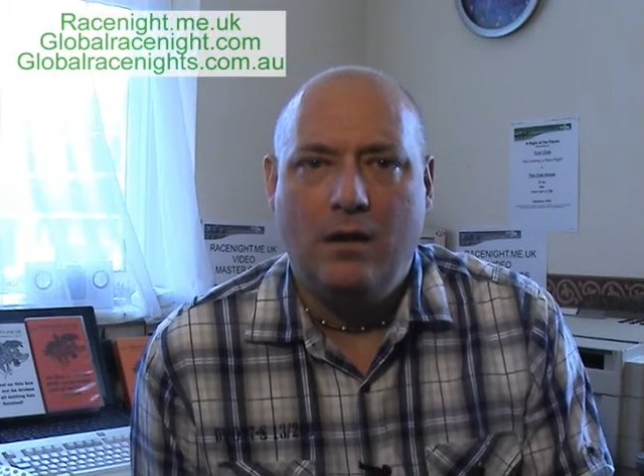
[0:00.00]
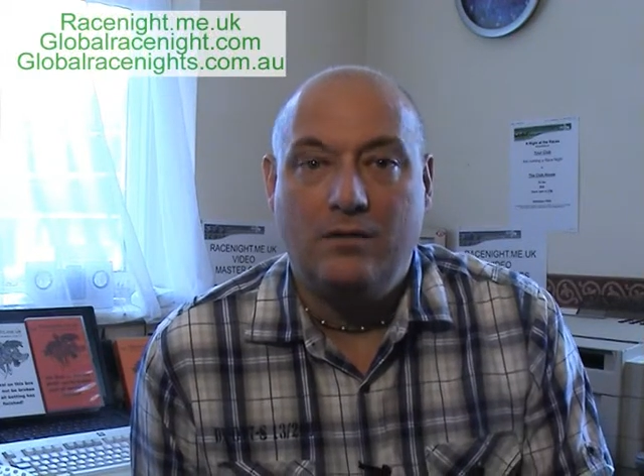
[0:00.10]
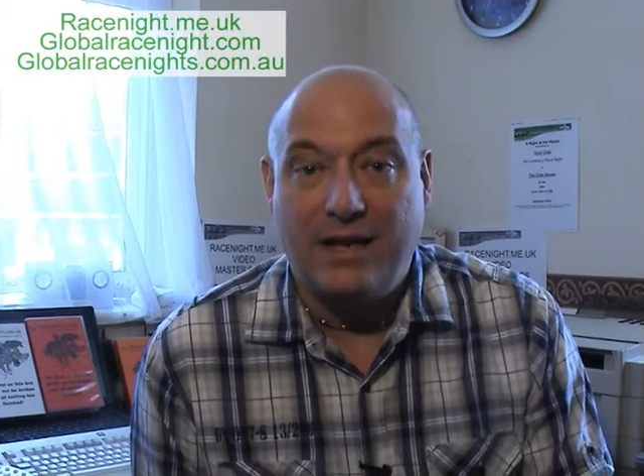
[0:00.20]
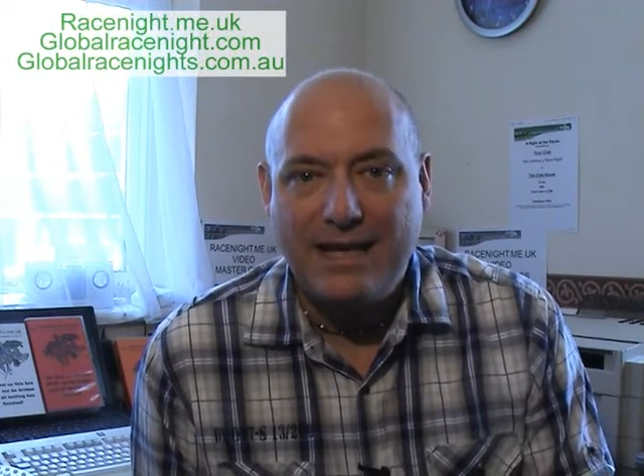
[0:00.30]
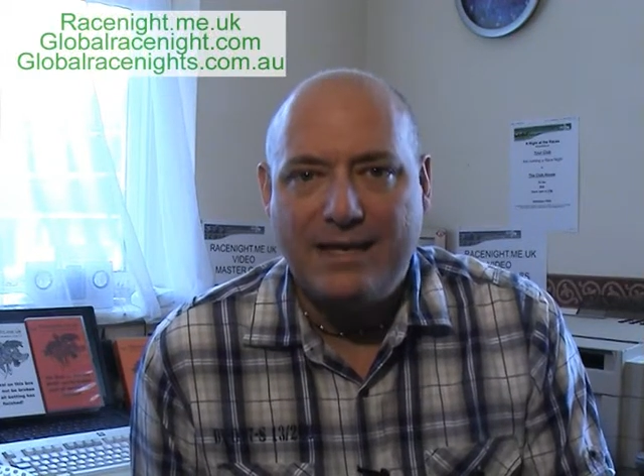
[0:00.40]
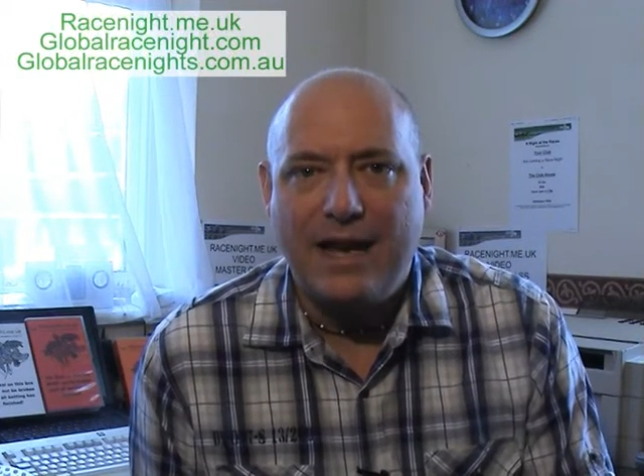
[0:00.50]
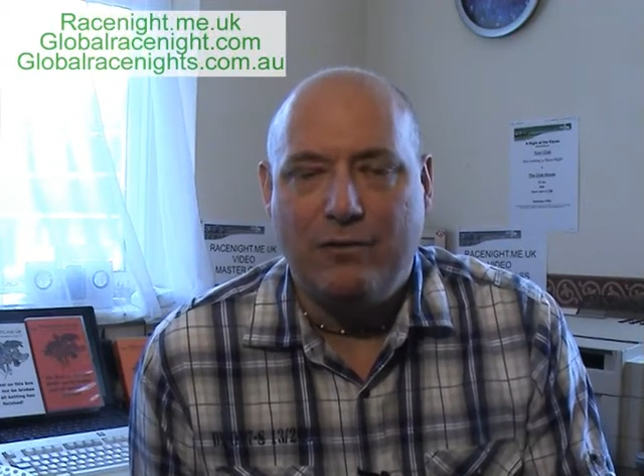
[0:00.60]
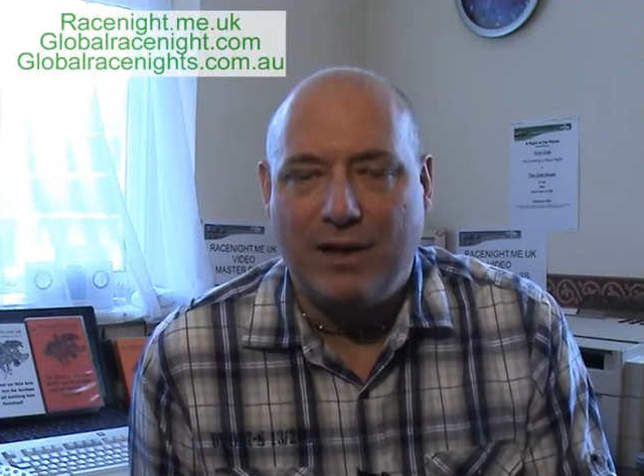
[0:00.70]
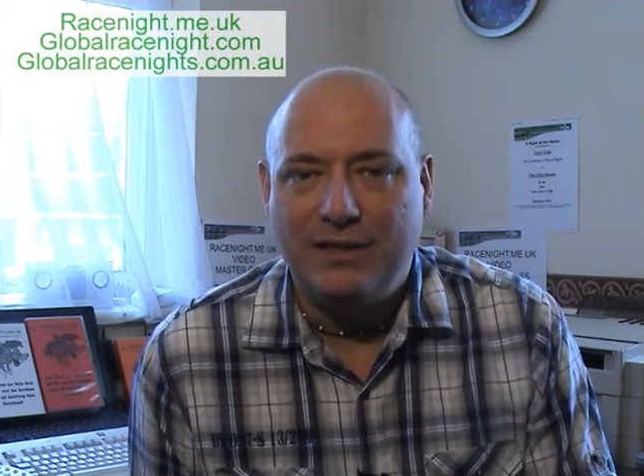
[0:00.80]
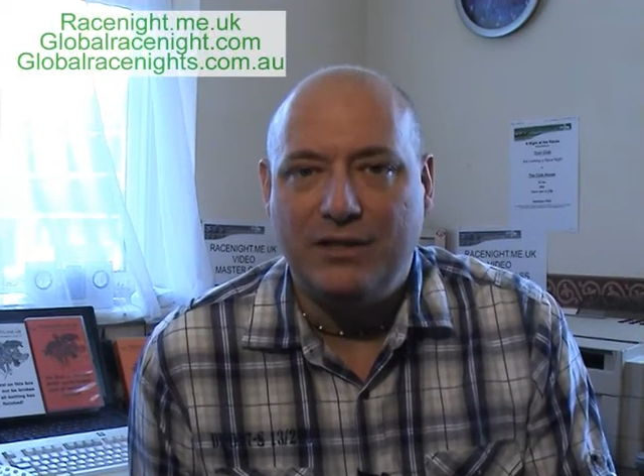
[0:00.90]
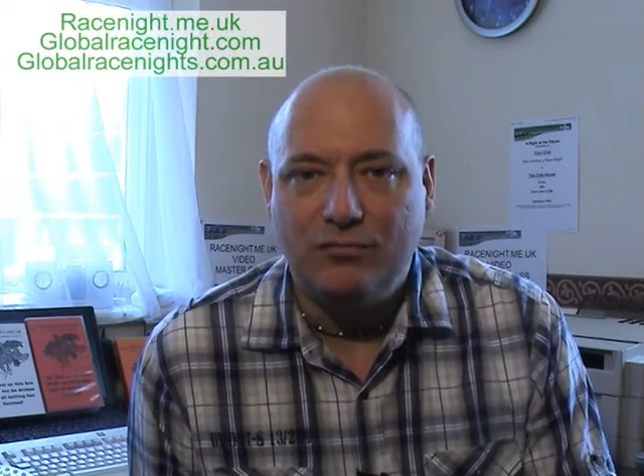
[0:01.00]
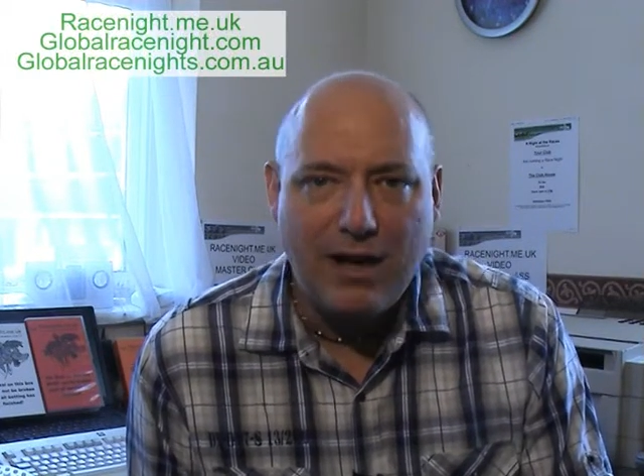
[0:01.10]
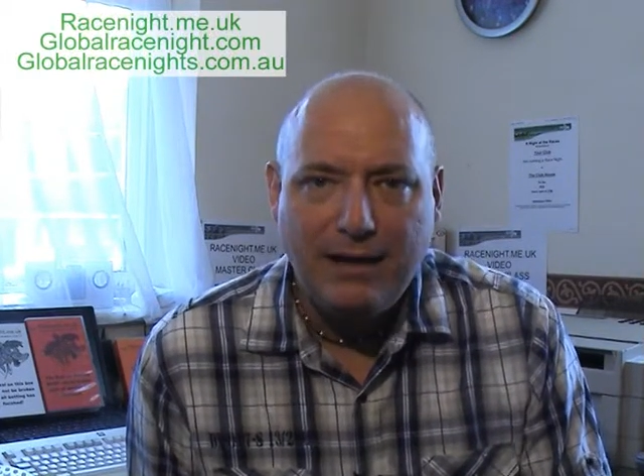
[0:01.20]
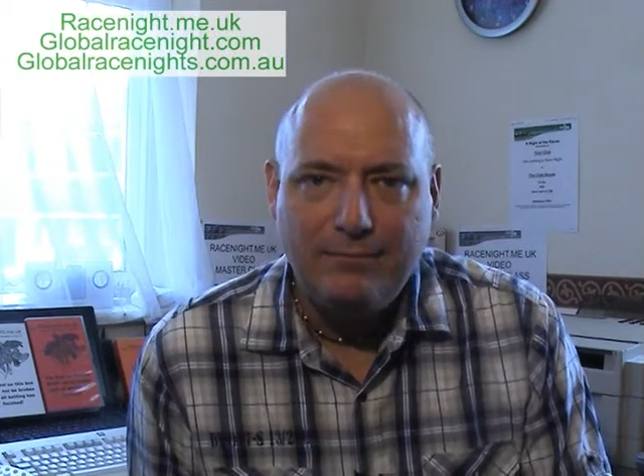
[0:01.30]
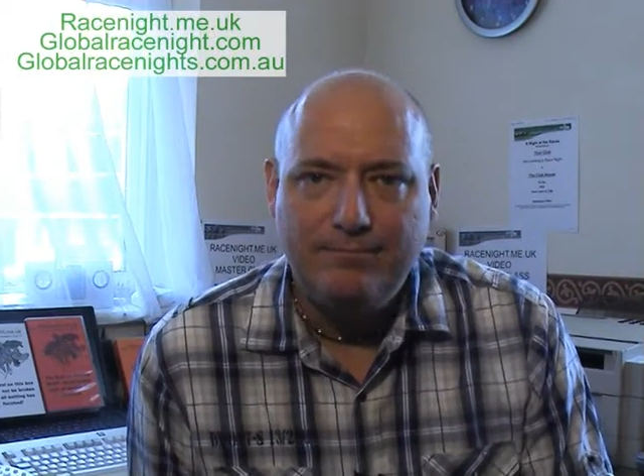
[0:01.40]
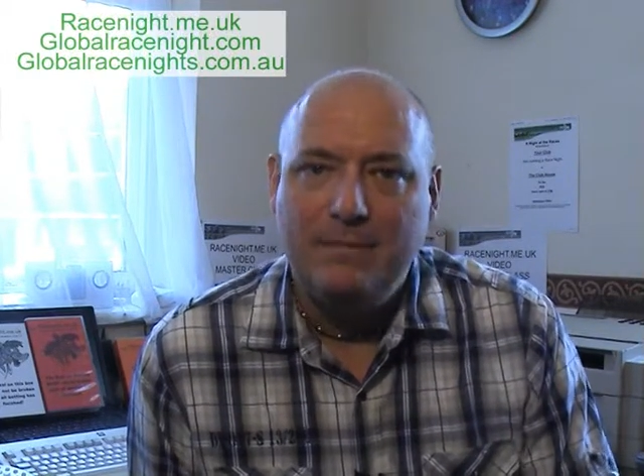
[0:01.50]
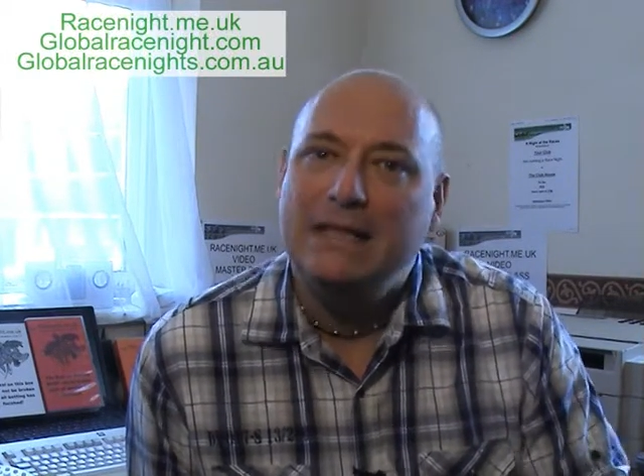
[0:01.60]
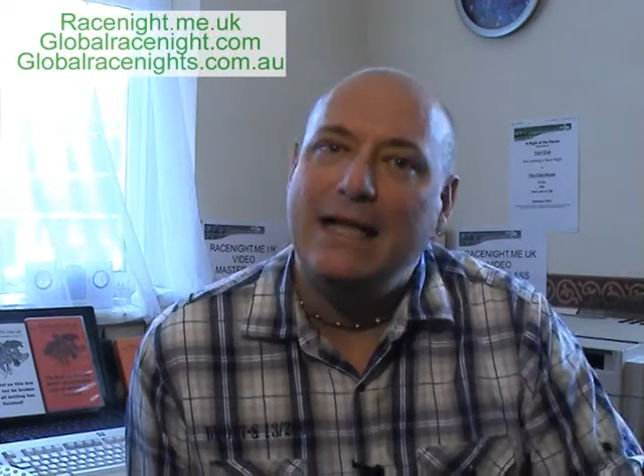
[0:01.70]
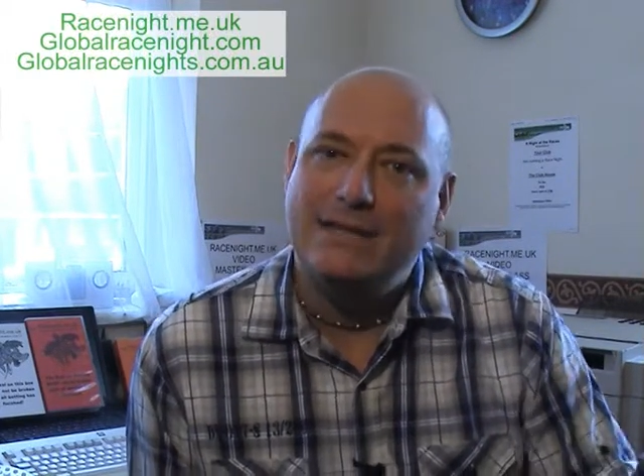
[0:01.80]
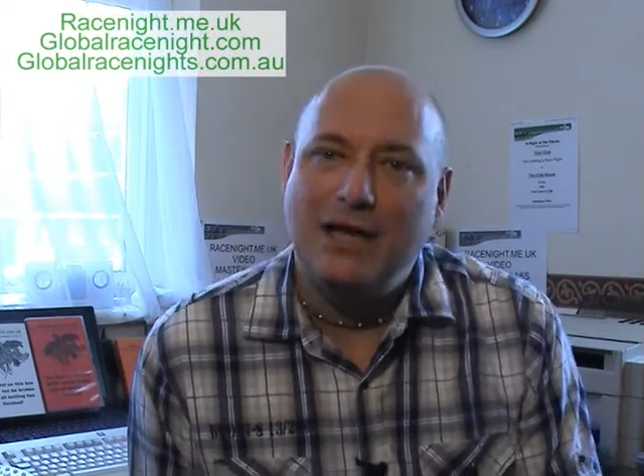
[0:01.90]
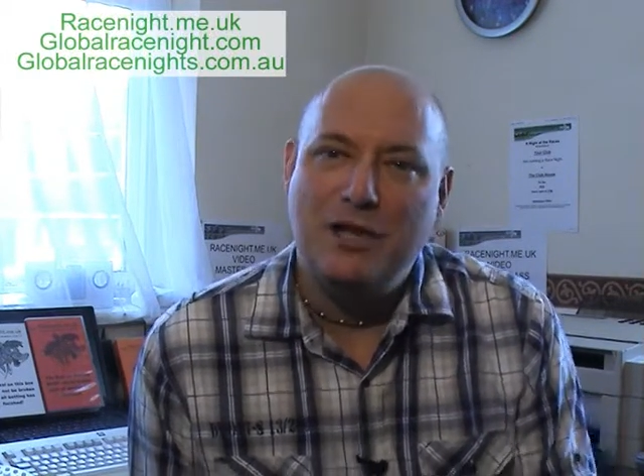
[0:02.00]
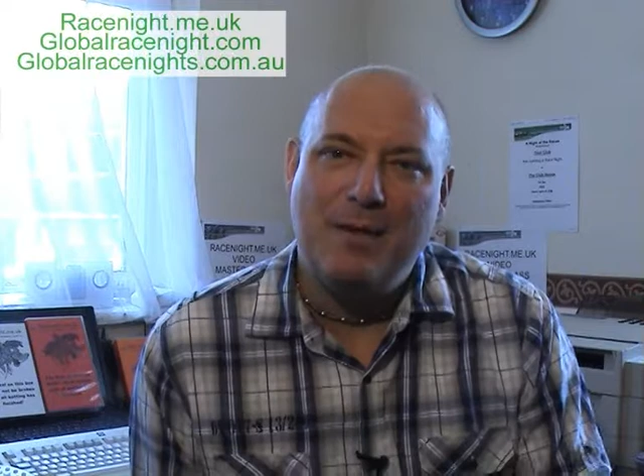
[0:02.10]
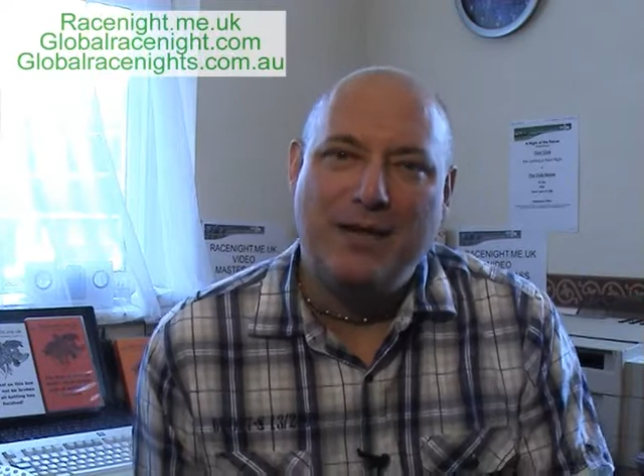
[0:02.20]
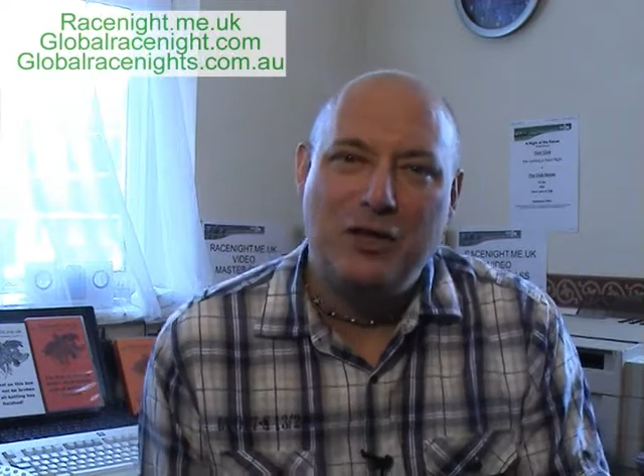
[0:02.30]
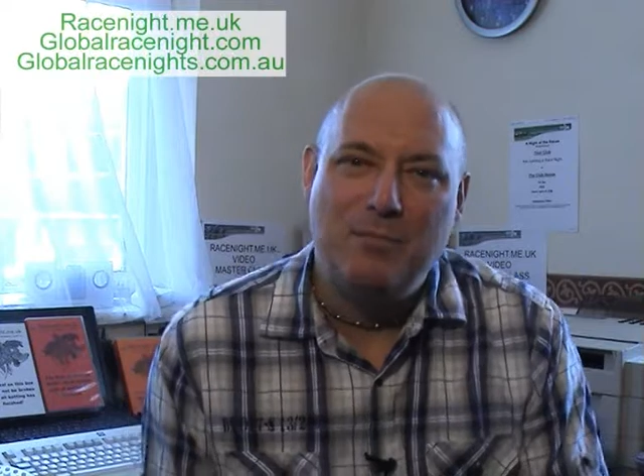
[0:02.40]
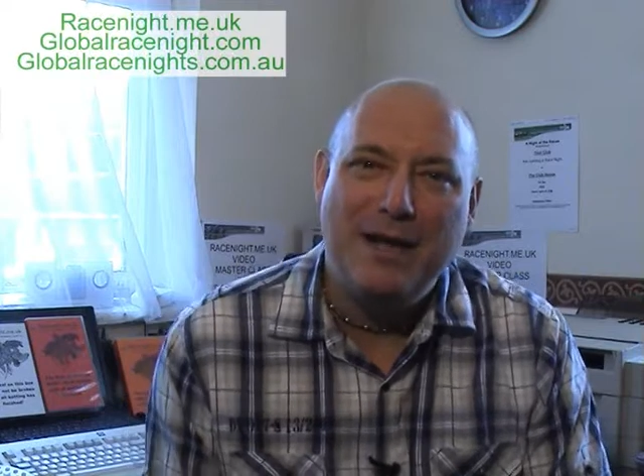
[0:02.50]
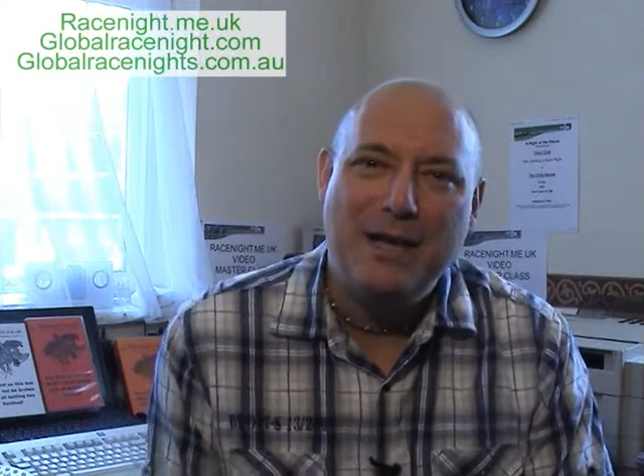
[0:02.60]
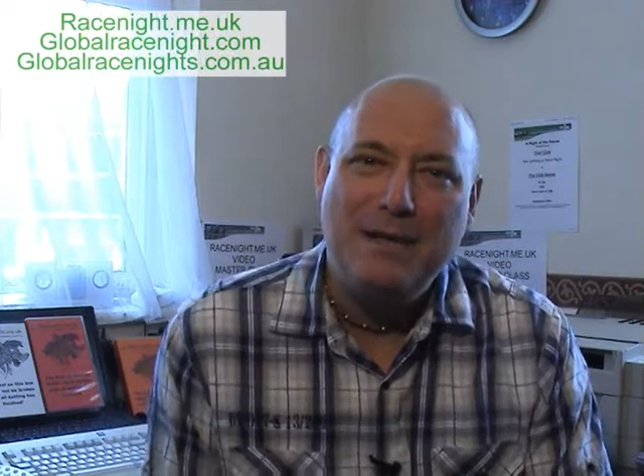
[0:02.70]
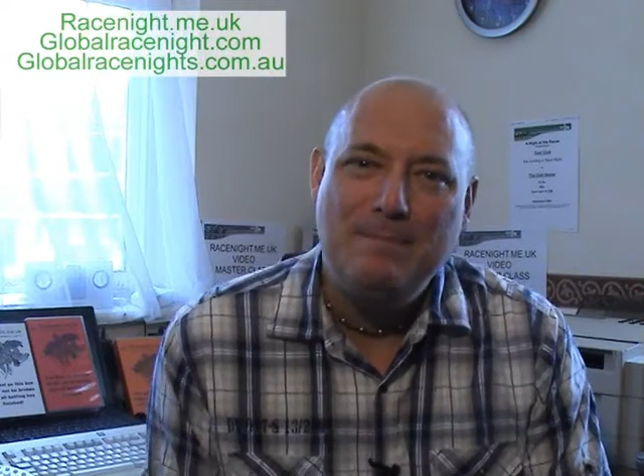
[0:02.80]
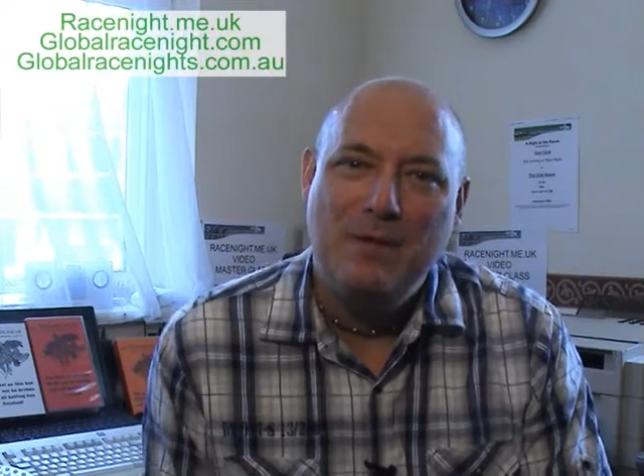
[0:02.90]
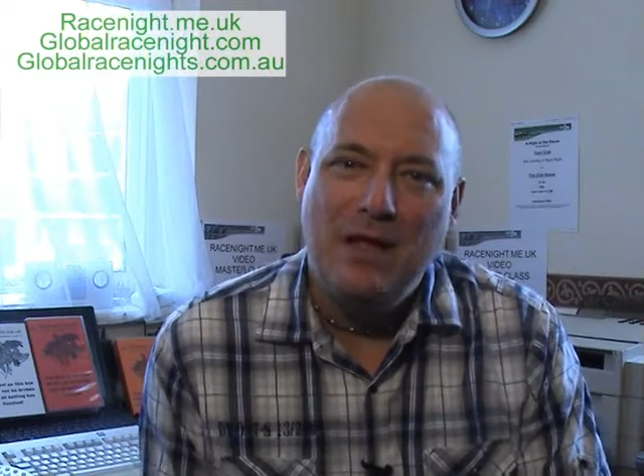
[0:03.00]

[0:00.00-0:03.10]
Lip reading: So that's how the races run, that's how you make your money.